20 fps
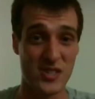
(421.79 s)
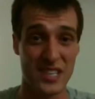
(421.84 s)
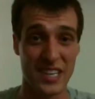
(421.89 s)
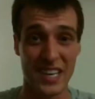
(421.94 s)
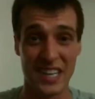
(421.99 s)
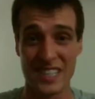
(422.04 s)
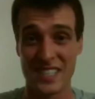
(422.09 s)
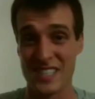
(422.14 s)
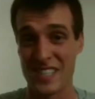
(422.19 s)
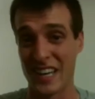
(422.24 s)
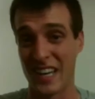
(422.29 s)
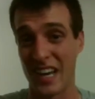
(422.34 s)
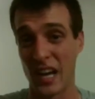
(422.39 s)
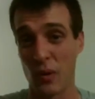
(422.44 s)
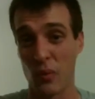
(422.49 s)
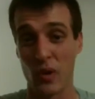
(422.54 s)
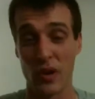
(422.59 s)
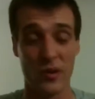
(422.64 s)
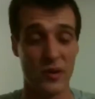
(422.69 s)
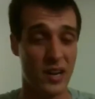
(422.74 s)
interstates,
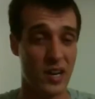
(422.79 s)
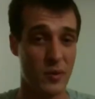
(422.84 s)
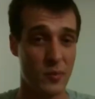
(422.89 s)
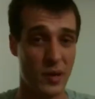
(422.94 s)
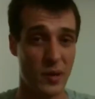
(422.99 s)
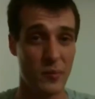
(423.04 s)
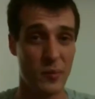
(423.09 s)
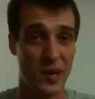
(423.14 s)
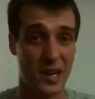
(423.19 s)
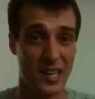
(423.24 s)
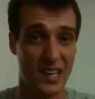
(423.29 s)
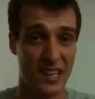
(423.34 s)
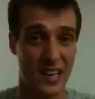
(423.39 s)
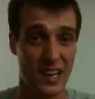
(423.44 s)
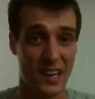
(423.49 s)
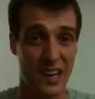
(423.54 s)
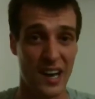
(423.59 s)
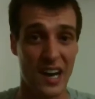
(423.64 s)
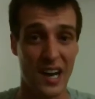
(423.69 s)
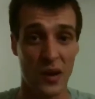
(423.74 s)
and I wouldn't recommend
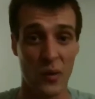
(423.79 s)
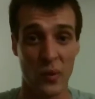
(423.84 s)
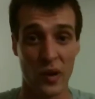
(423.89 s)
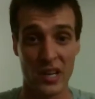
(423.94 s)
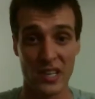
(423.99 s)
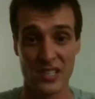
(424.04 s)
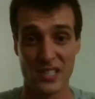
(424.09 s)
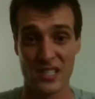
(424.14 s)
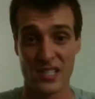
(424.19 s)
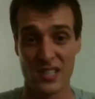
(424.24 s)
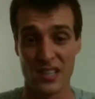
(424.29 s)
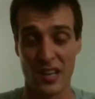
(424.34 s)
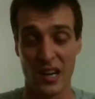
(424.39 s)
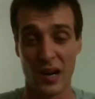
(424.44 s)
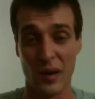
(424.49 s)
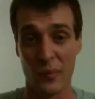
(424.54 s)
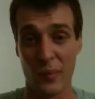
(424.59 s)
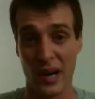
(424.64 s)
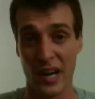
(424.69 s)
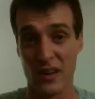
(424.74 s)
biking on highways
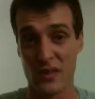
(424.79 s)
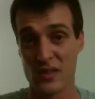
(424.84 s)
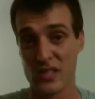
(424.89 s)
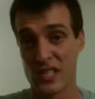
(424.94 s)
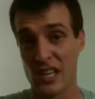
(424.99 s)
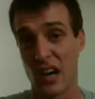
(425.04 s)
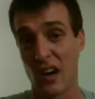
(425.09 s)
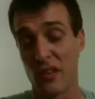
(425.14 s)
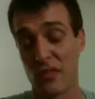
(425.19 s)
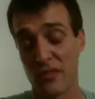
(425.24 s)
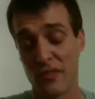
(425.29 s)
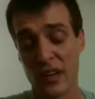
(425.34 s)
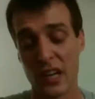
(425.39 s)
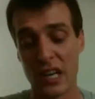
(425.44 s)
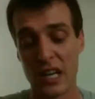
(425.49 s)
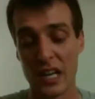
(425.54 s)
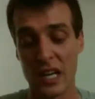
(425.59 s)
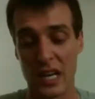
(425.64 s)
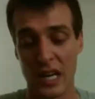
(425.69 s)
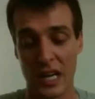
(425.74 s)
by
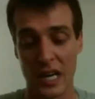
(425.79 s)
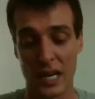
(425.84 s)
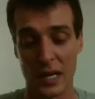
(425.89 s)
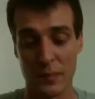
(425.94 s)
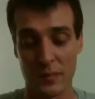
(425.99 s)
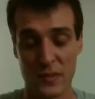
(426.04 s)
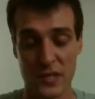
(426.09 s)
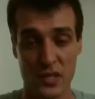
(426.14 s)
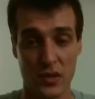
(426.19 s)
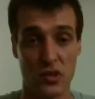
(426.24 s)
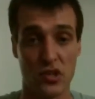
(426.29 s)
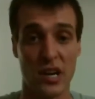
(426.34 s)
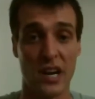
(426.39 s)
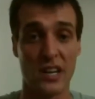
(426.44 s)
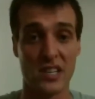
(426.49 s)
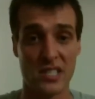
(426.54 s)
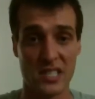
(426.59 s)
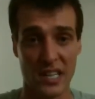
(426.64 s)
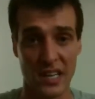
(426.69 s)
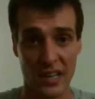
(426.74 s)
yourself.
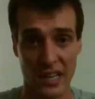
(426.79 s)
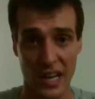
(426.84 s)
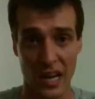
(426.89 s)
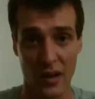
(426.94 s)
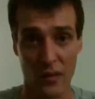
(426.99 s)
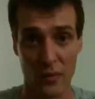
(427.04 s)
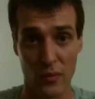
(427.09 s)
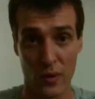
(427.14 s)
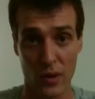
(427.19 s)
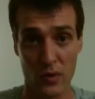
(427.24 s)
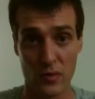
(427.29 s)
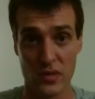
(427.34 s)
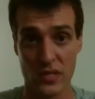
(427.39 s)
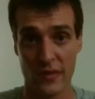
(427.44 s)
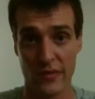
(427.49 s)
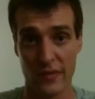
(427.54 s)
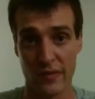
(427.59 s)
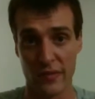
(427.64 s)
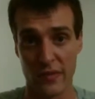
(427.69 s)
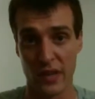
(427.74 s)
So try to stay to county
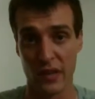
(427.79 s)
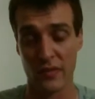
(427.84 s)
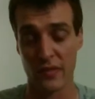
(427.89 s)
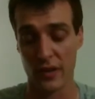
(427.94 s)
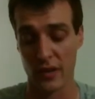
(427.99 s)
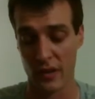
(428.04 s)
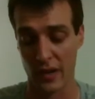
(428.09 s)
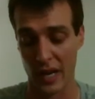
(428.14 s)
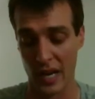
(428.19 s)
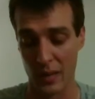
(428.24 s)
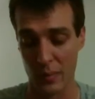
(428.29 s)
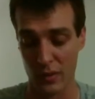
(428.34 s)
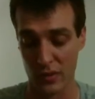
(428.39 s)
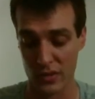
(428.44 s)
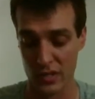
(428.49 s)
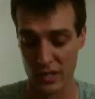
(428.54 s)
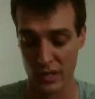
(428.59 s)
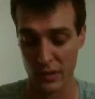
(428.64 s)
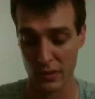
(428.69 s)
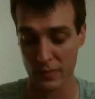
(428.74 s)
roads if you're
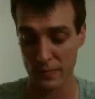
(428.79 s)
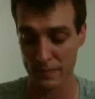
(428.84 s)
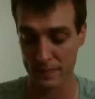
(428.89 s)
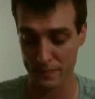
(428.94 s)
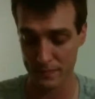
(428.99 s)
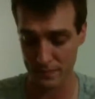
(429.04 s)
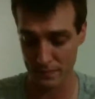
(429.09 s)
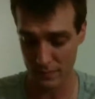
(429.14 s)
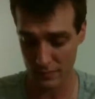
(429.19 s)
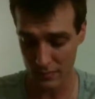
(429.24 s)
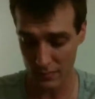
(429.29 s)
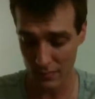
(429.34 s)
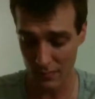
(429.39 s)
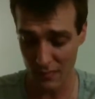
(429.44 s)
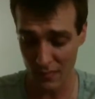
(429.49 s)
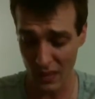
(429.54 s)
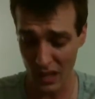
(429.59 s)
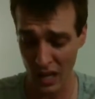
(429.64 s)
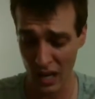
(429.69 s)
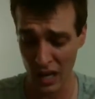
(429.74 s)
able to.
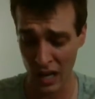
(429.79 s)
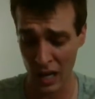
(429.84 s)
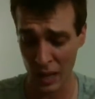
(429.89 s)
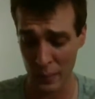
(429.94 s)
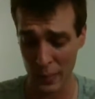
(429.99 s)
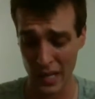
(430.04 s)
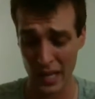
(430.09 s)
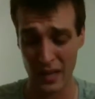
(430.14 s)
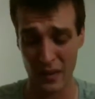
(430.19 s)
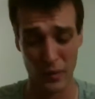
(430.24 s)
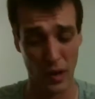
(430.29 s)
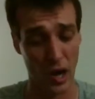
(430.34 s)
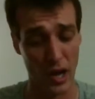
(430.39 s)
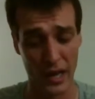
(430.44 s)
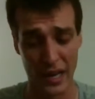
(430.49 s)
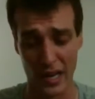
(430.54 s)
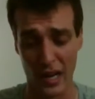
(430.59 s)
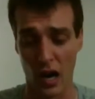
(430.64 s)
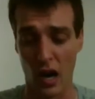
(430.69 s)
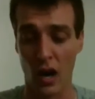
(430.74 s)

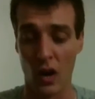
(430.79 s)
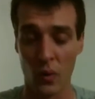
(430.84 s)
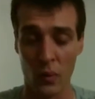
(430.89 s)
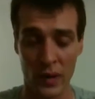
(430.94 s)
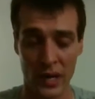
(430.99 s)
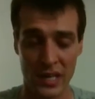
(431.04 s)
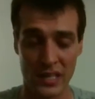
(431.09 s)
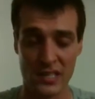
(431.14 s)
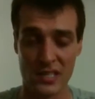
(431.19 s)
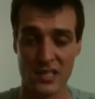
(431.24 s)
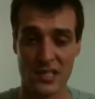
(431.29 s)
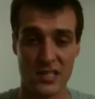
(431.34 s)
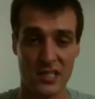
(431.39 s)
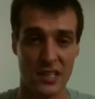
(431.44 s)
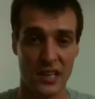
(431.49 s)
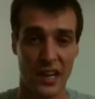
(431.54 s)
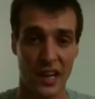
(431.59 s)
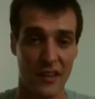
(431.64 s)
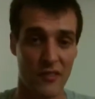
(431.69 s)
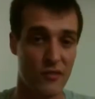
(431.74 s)
And
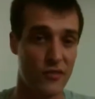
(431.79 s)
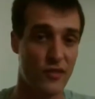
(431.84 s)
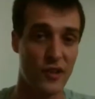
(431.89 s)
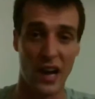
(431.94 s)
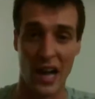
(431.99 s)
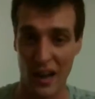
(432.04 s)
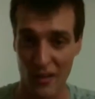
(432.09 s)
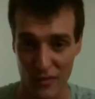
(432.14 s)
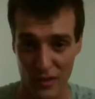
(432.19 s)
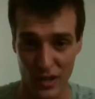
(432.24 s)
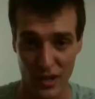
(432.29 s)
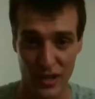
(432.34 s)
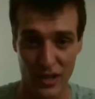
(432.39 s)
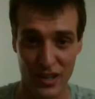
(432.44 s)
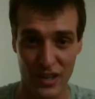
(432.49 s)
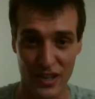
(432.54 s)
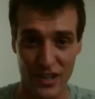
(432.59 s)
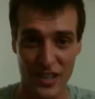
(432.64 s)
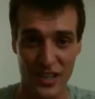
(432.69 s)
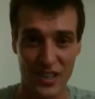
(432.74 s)
always and
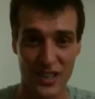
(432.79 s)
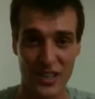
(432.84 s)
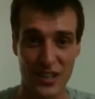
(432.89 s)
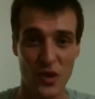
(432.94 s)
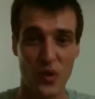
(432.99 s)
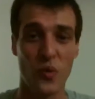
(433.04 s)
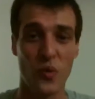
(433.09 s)
forever